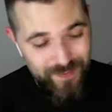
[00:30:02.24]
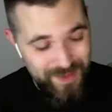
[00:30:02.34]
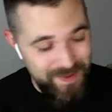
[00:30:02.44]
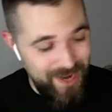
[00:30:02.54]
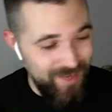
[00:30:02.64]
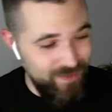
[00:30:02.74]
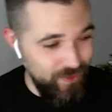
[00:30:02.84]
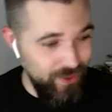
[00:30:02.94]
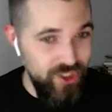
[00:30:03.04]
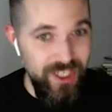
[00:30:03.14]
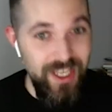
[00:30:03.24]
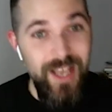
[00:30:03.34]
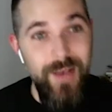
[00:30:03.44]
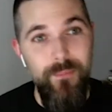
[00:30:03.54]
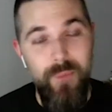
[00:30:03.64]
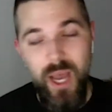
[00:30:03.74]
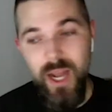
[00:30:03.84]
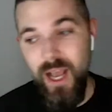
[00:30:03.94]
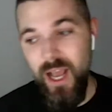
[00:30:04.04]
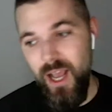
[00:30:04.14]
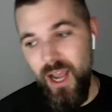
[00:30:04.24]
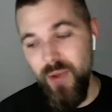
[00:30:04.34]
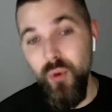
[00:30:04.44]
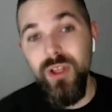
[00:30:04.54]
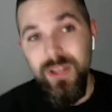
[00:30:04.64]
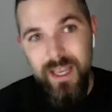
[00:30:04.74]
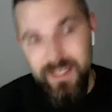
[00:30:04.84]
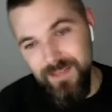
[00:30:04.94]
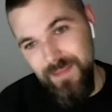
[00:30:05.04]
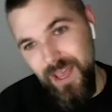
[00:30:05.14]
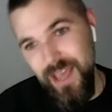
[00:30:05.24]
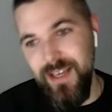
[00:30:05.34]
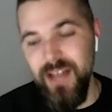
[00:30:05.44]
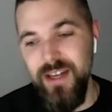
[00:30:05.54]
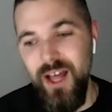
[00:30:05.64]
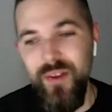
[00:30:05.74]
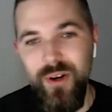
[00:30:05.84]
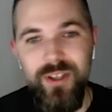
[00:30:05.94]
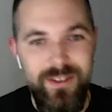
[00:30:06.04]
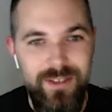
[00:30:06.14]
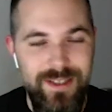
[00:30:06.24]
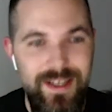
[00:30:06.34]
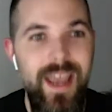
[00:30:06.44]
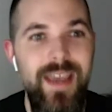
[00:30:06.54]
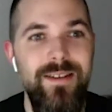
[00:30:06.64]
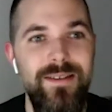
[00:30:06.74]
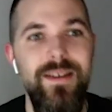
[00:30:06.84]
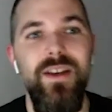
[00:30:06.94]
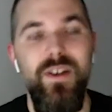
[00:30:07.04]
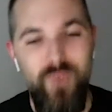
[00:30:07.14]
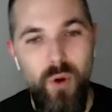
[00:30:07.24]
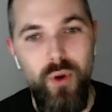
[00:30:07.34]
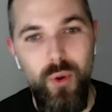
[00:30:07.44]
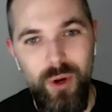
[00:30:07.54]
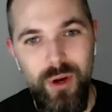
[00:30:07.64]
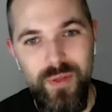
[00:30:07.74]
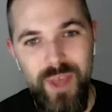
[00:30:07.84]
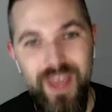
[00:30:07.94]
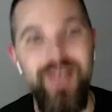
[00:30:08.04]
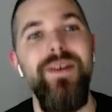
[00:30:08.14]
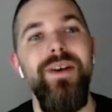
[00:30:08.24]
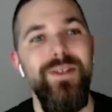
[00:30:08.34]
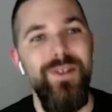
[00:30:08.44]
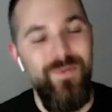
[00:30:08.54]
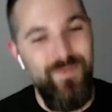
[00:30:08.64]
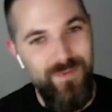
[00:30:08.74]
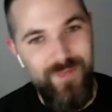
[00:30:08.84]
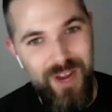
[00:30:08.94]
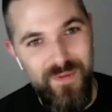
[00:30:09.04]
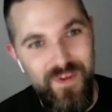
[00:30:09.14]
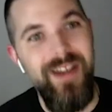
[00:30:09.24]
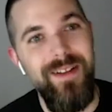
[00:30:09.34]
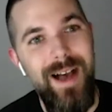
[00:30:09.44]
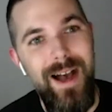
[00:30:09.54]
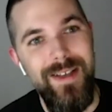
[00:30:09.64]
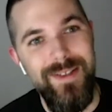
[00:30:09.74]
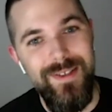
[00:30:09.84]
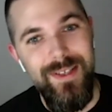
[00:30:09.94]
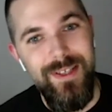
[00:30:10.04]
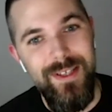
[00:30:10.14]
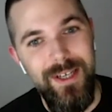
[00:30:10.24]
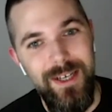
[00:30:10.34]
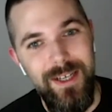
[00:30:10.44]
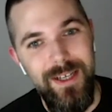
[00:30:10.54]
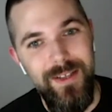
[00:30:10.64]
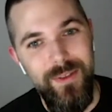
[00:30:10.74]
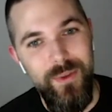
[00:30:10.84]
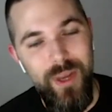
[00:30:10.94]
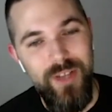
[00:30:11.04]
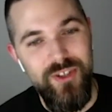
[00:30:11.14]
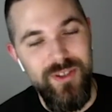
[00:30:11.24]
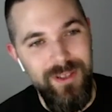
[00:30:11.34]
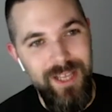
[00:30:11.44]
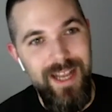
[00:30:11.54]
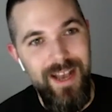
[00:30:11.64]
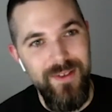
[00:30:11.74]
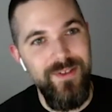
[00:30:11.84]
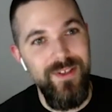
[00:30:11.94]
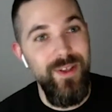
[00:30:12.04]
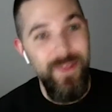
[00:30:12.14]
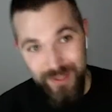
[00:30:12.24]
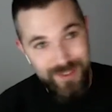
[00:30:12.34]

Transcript: part of some kind of trilogy. But I would like to make another contained folk horror thing to kind of finalize The Witch, The Lighthouse,